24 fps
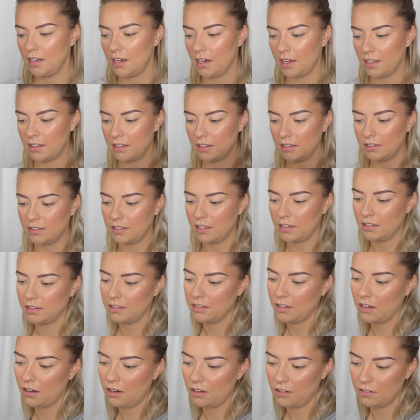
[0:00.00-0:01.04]
I think that
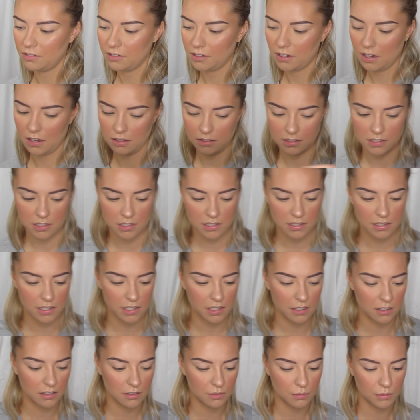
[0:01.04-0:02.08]
all the colors in
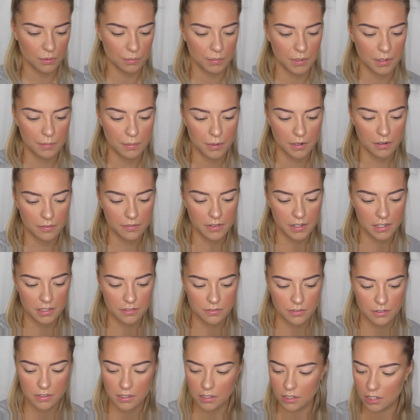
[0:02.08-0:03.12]
here will be perfect
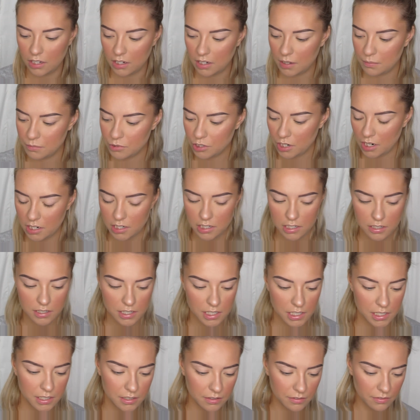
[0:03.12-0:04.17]
for the look I'm trying to
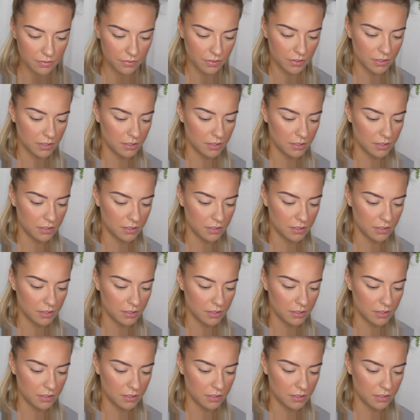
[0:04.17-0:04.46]
achieve.